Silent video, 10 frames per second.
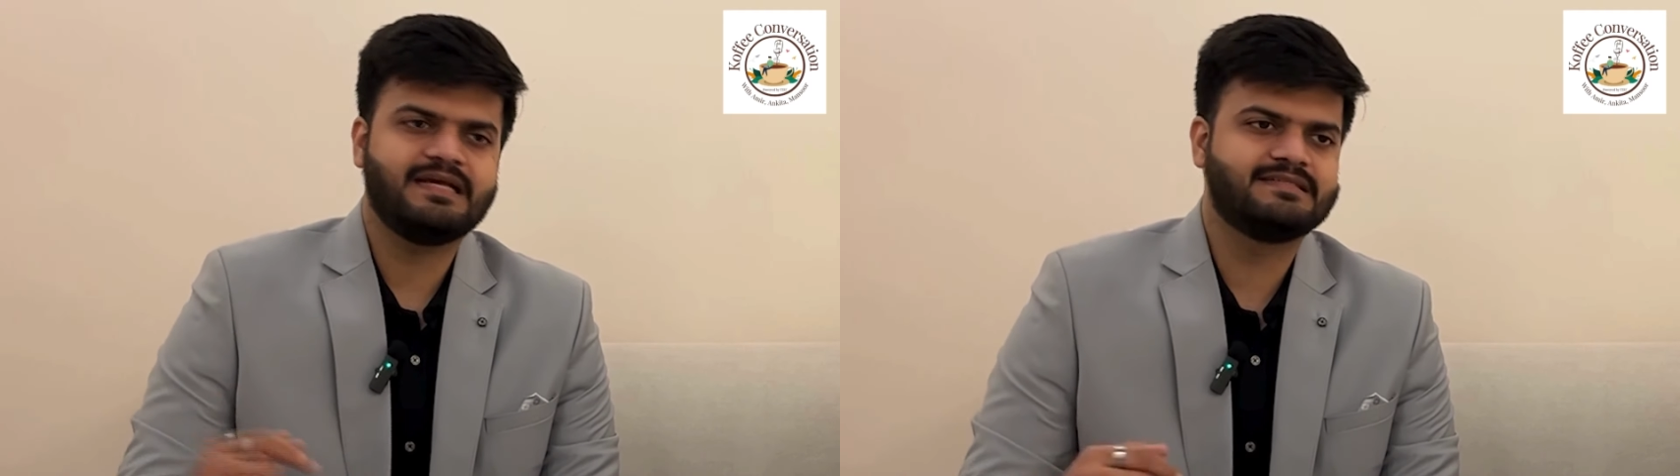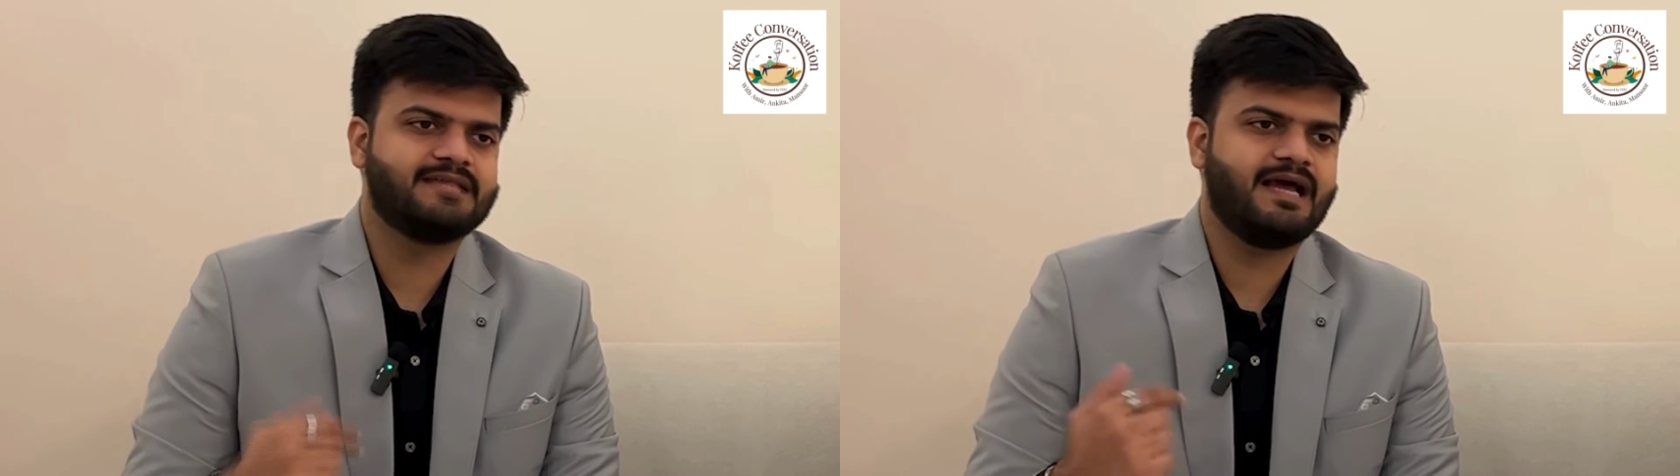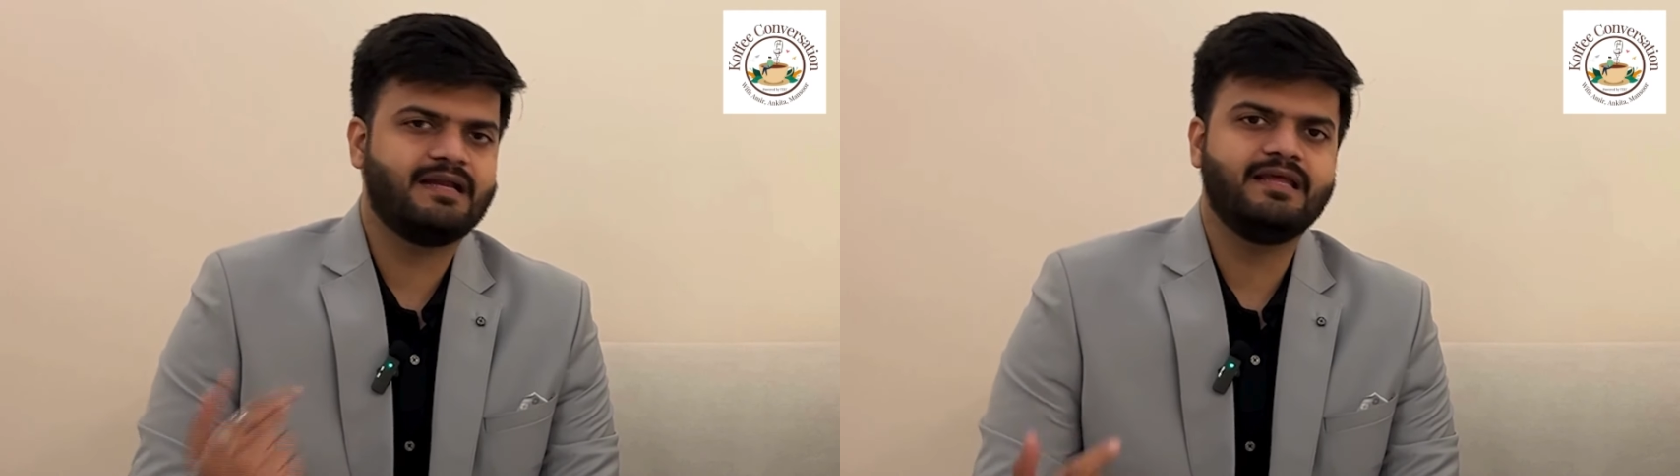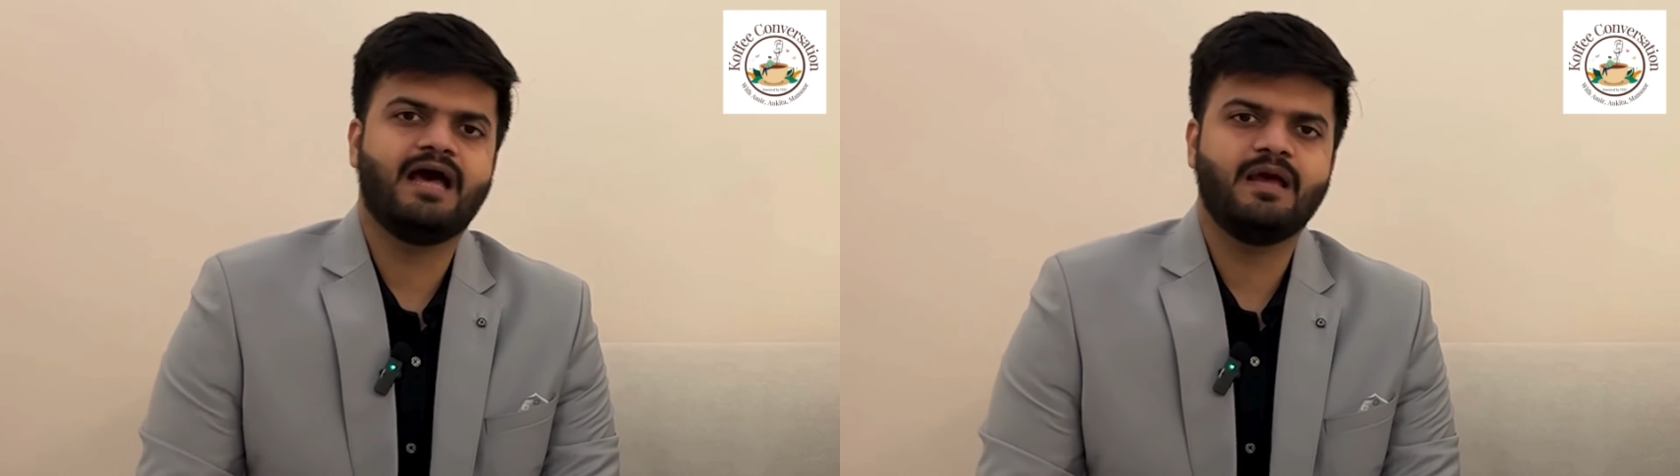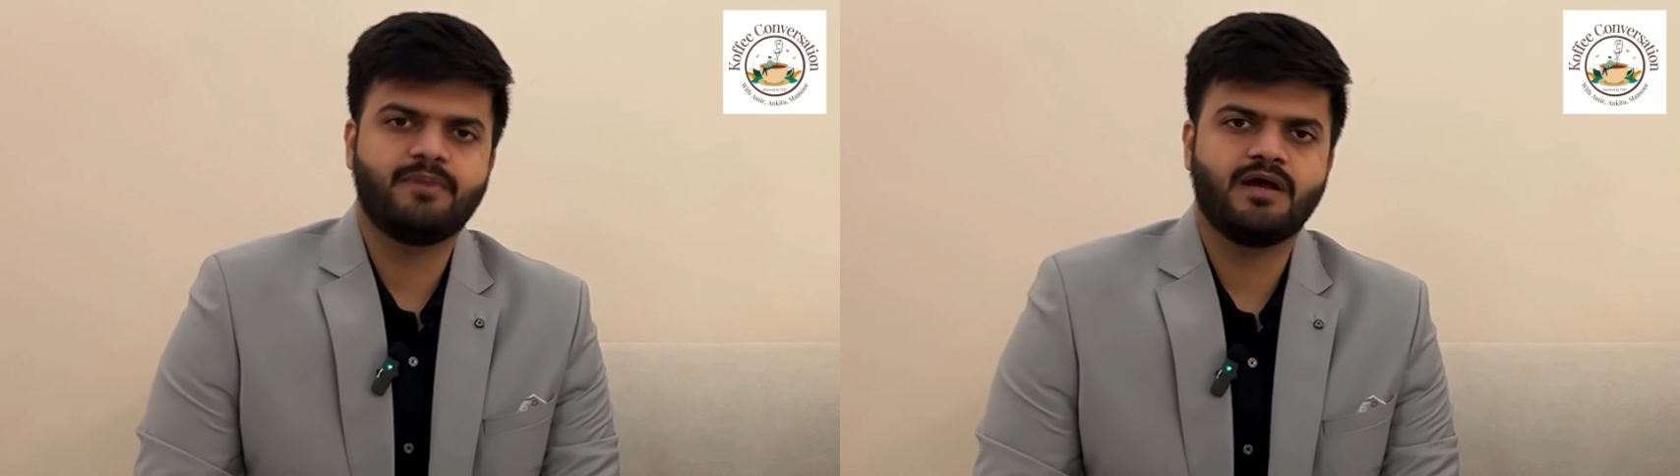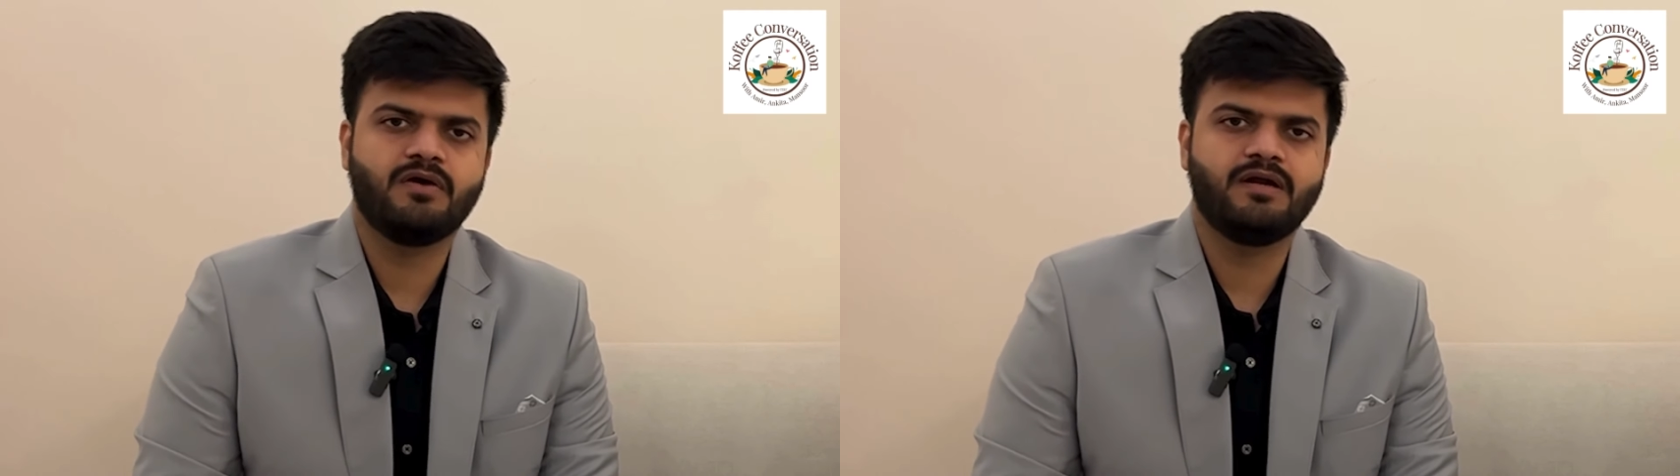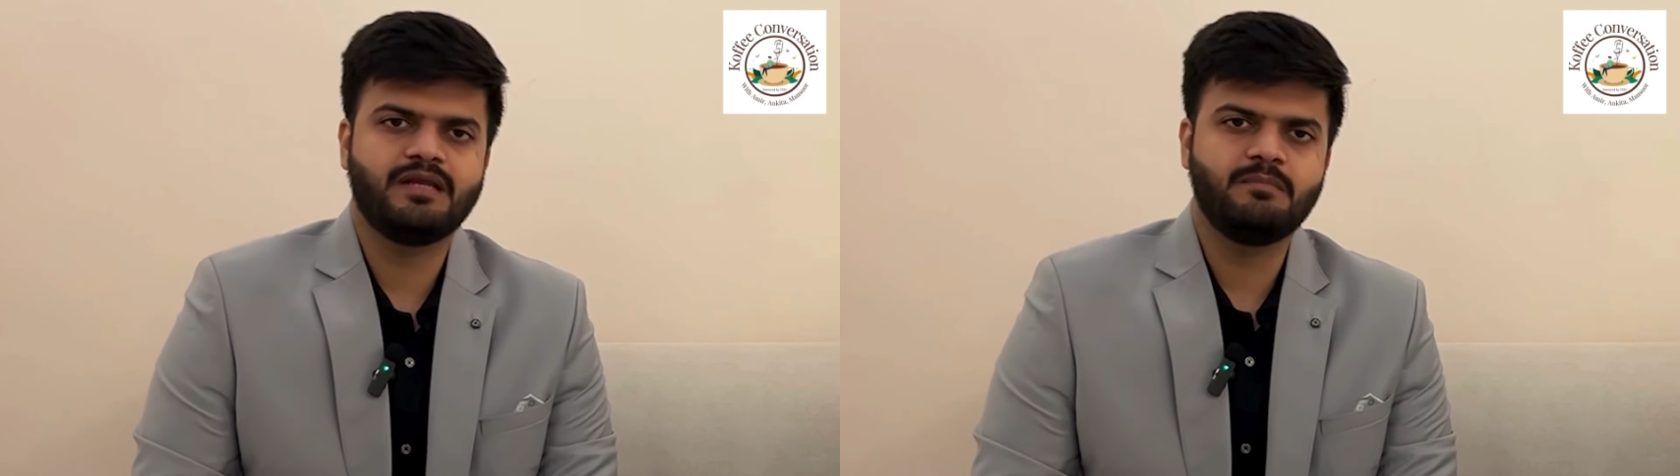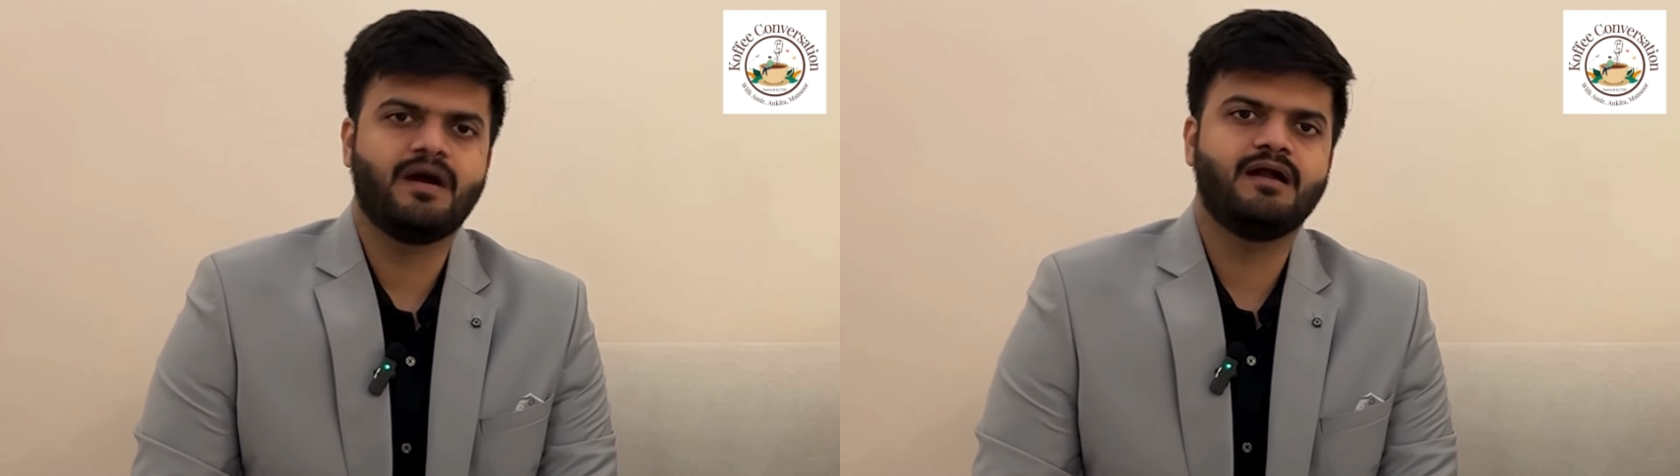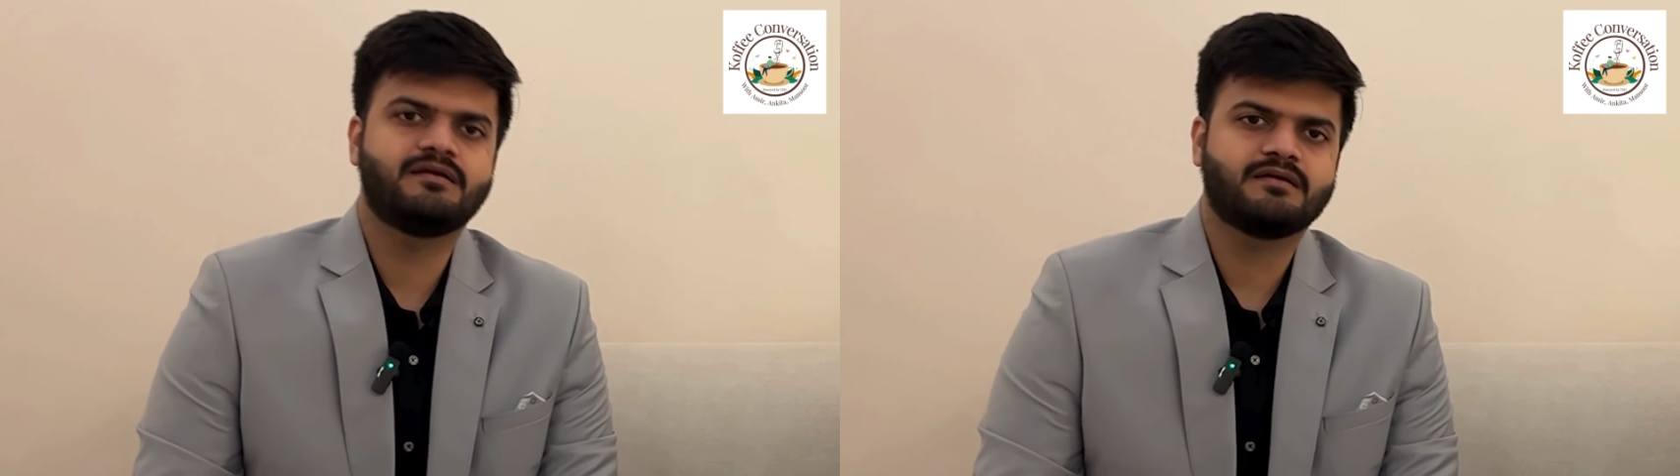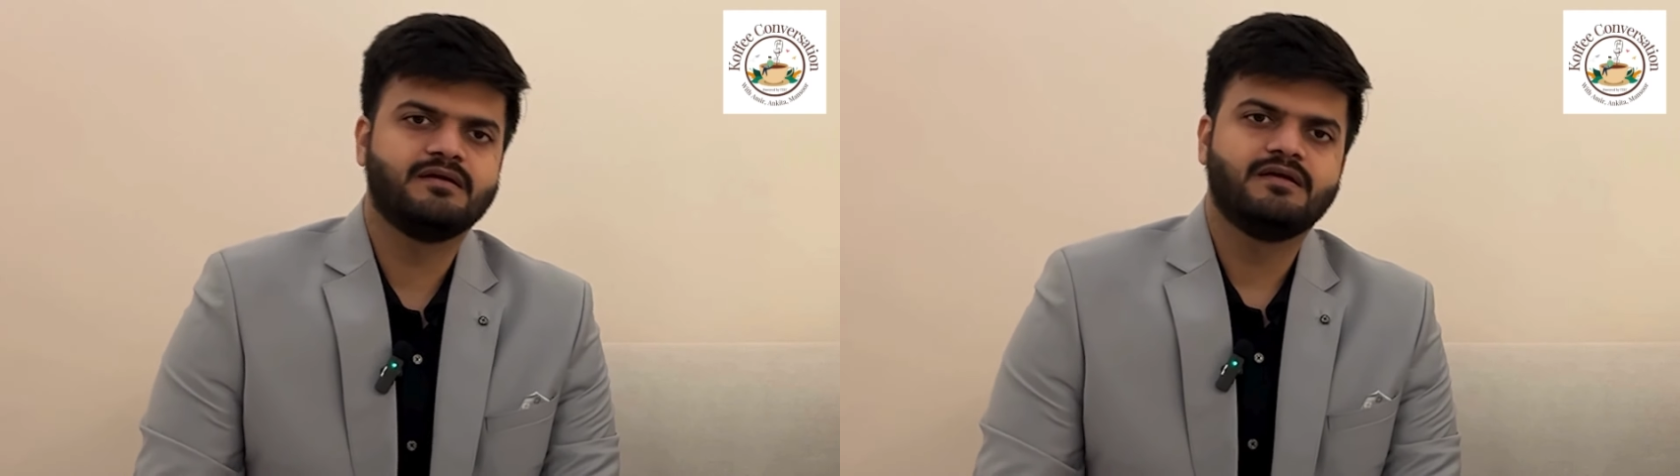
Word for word: exactly high priority, but